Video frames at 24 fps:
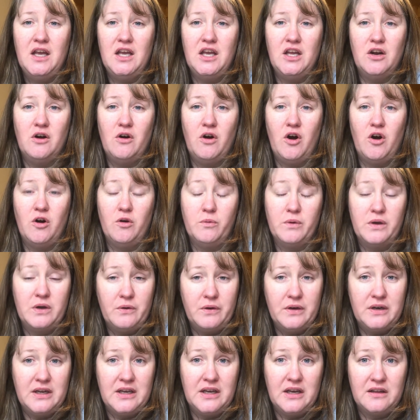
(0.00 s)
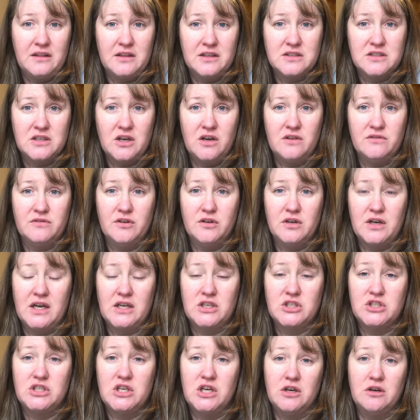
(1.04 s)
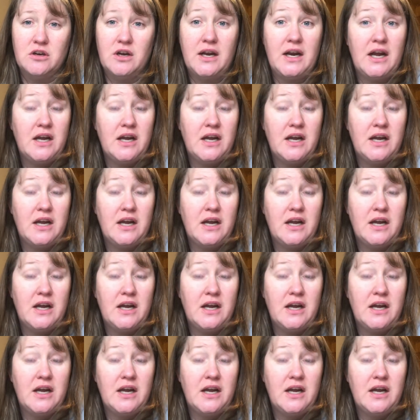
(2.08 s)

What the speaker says: you know, are we going to kick this off for next year?